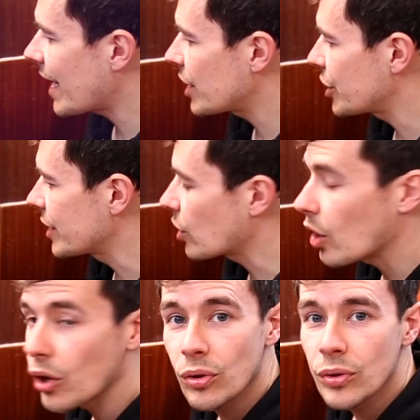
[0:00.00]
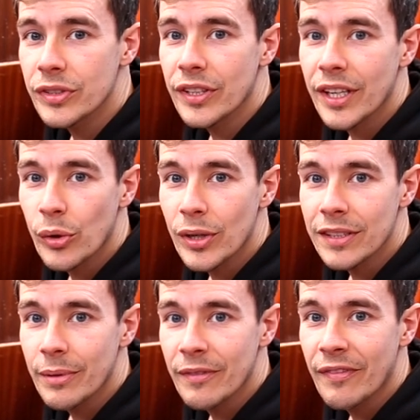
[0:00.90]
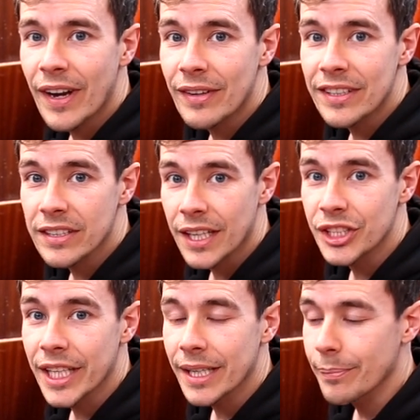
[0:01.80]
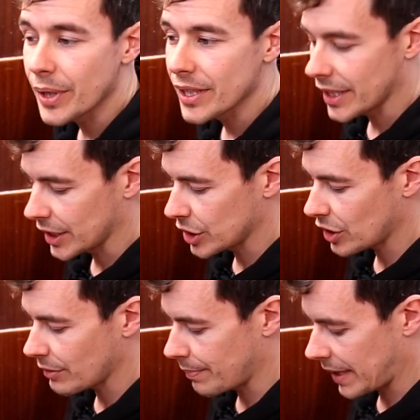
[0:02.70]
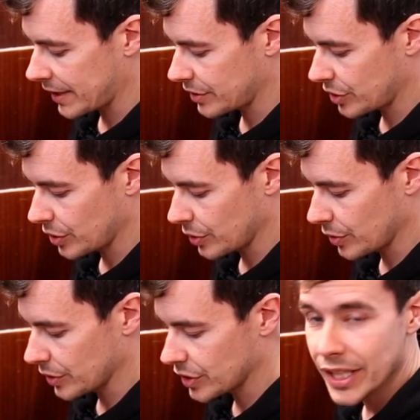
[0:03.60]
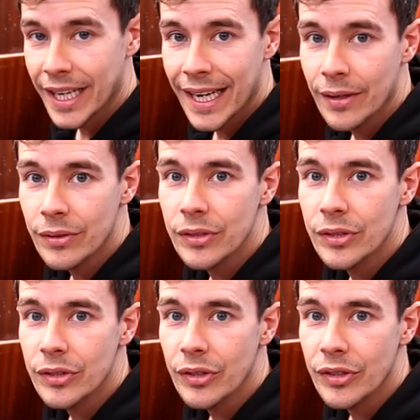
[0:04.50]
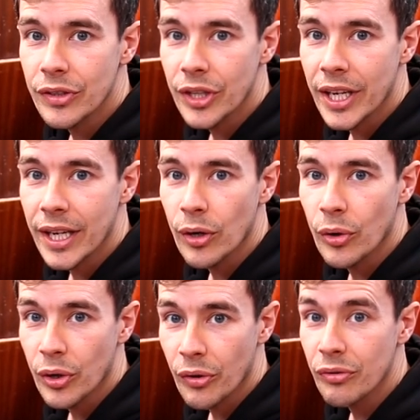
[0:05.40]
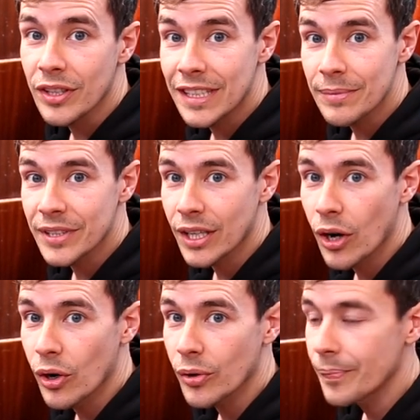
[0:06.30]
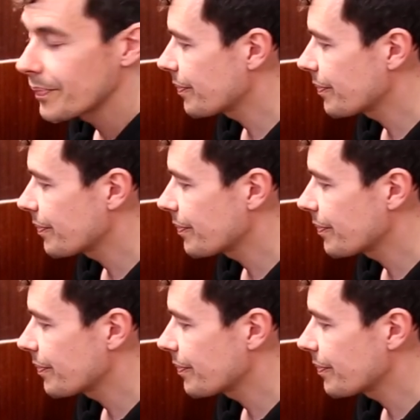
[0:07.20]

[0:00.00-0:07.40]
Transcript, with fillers: engine is cold, so the oil is going to be very sludgy, but I'm going to try my best to suck out the oil through the dipstick hole